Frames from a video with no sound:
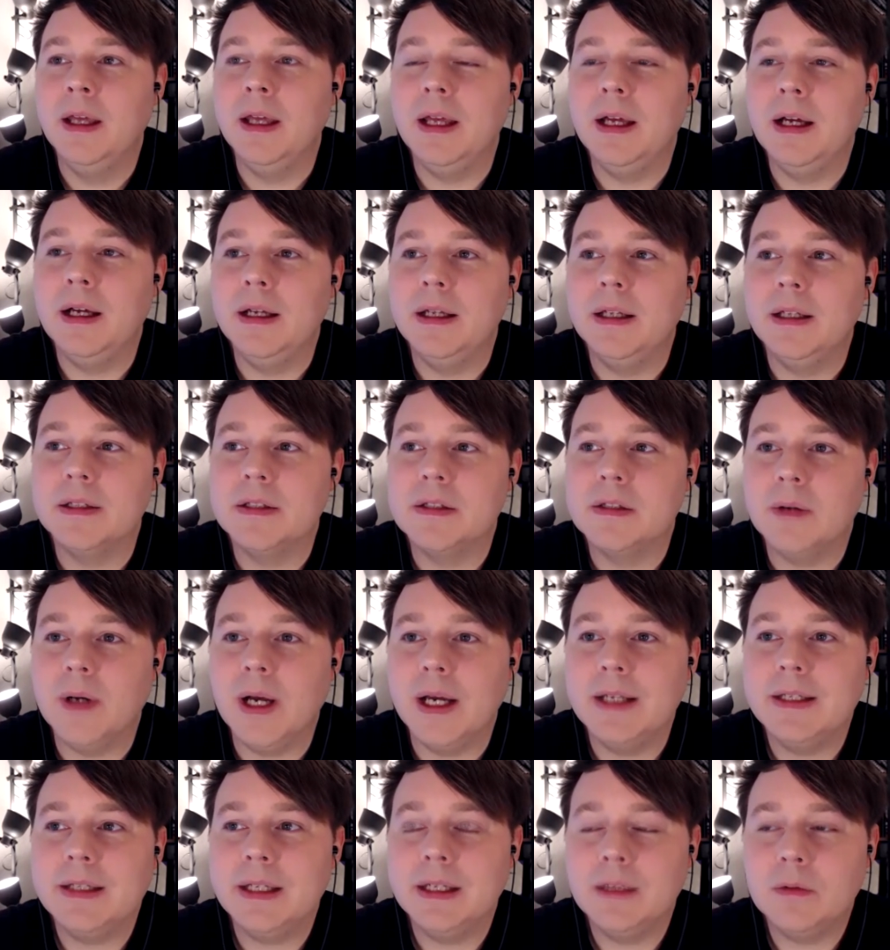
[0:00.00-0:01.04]
Uh, and so
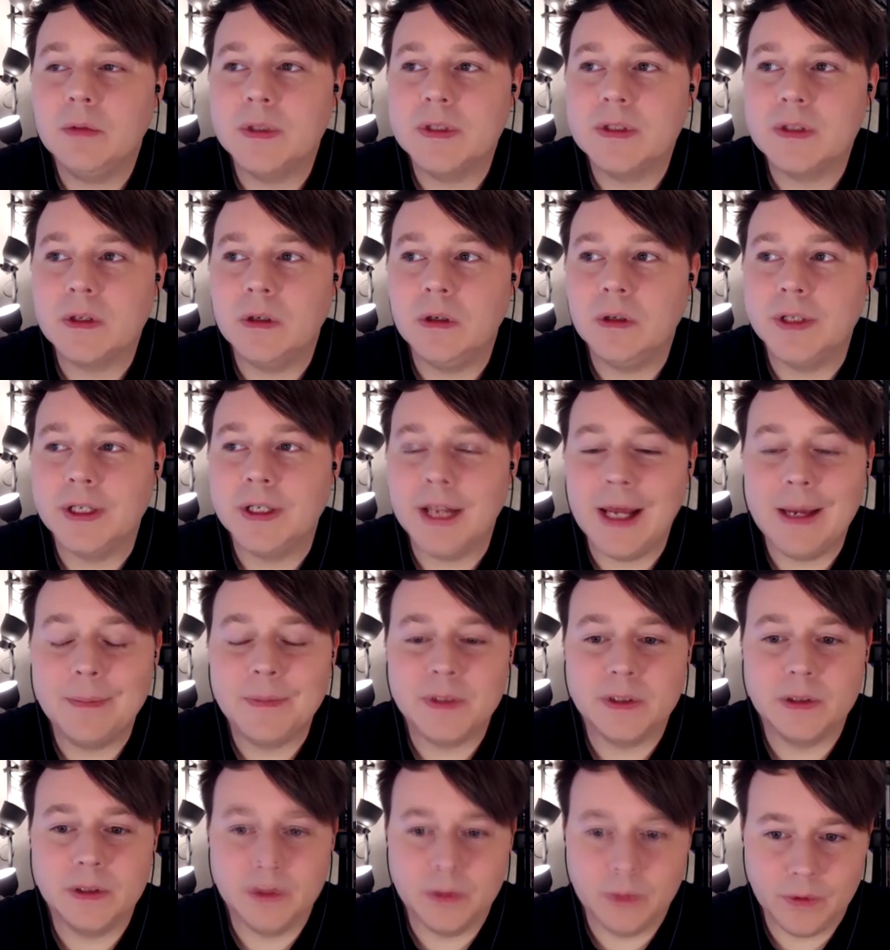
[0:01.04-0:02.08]
I take what's called an
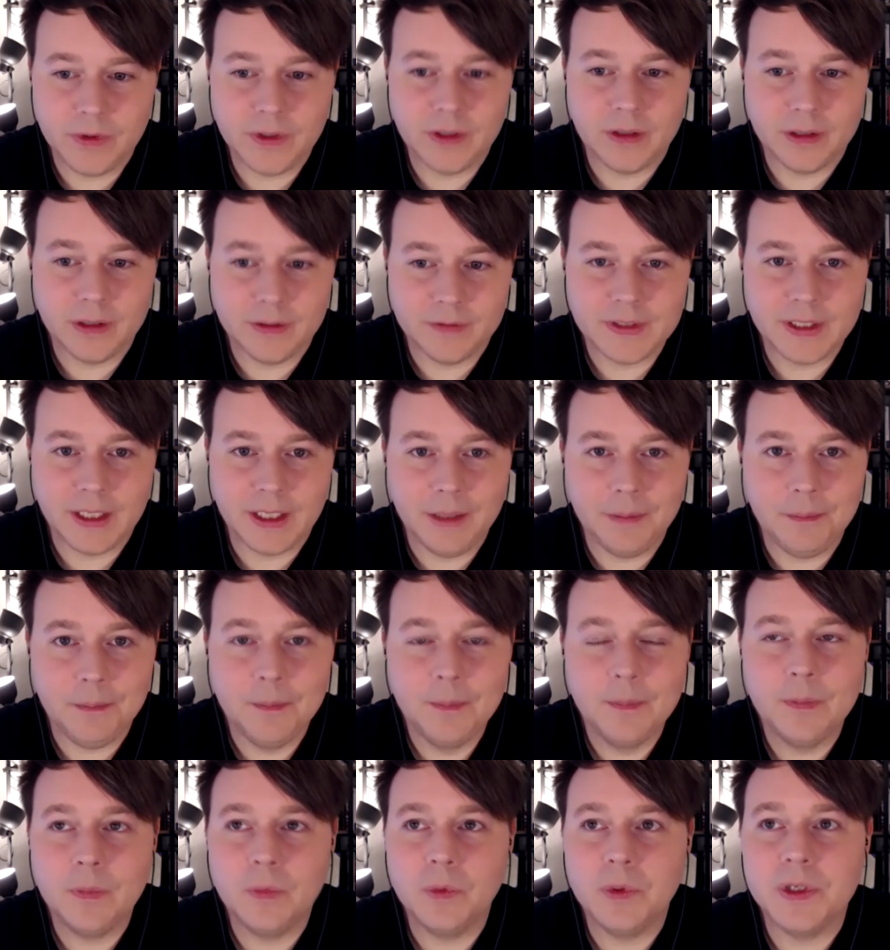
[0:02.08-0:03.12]
absolute theory of time,
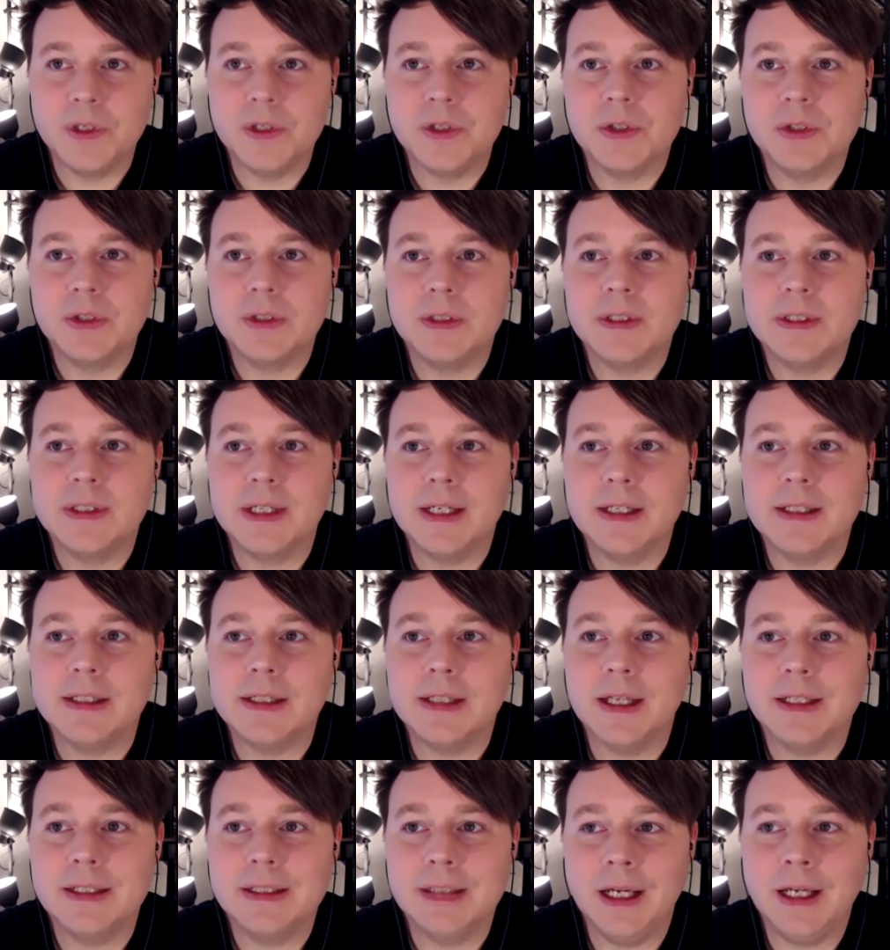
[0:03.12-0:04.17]
which says
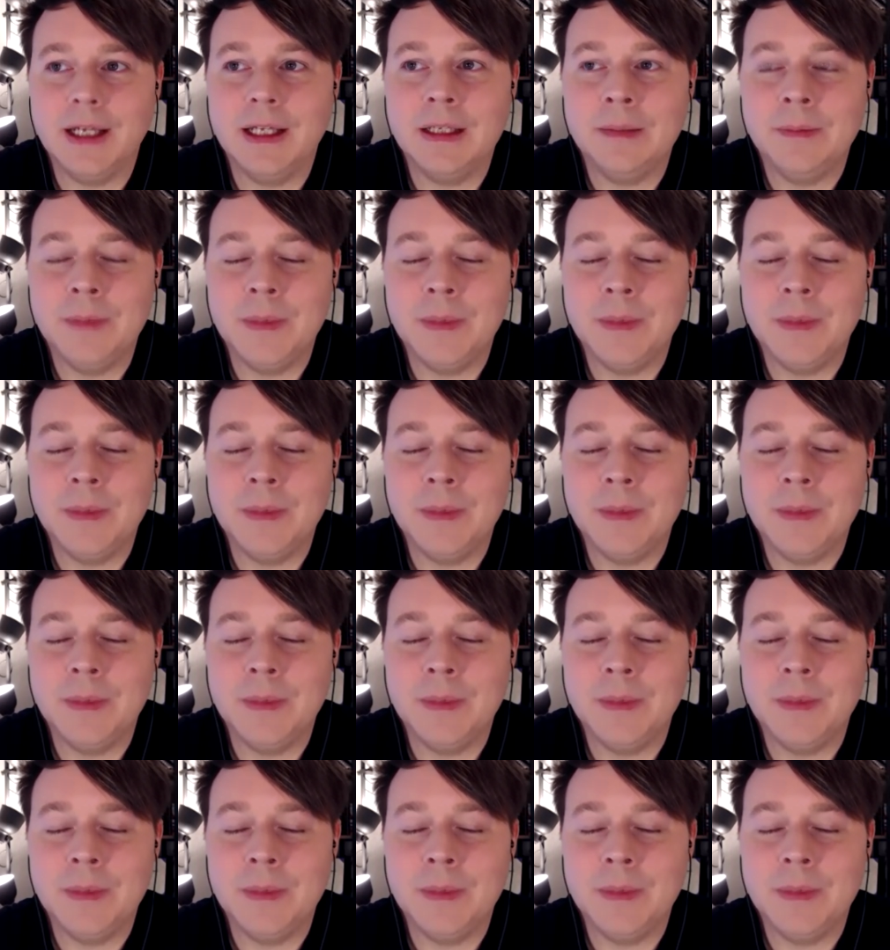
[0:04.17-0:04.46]
that time